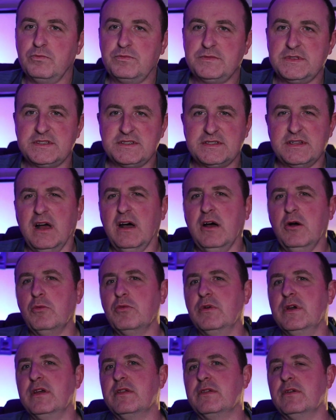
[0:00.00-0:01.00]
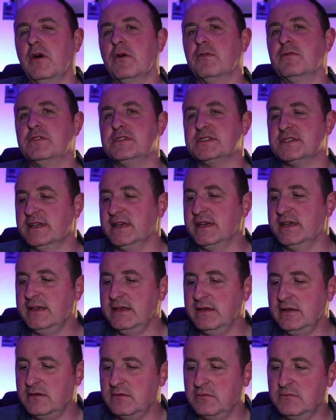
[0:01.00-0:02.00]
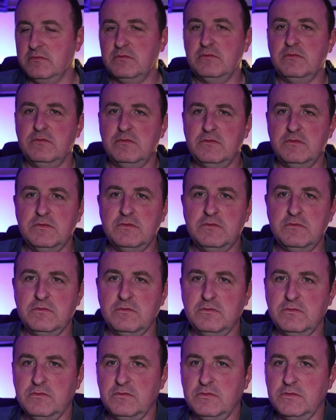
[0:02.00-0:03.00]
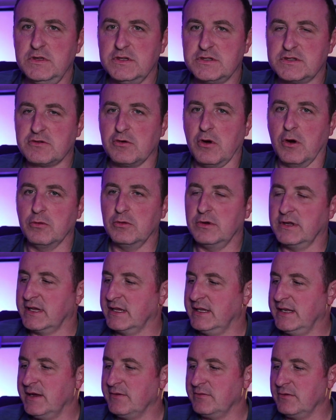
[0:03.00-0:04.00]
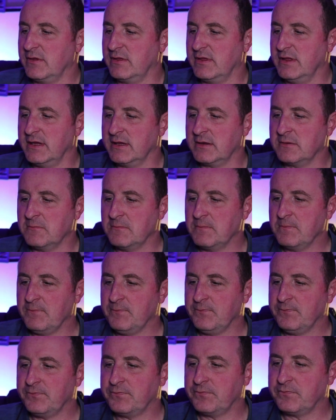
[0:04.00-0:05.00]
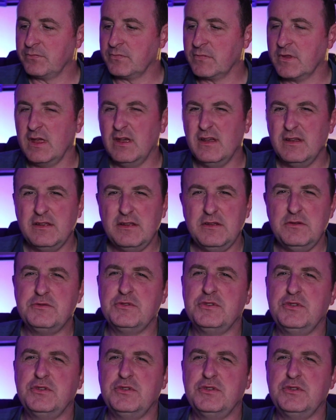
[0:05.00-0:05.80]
to start with, obviously, you're scrolling and everything. You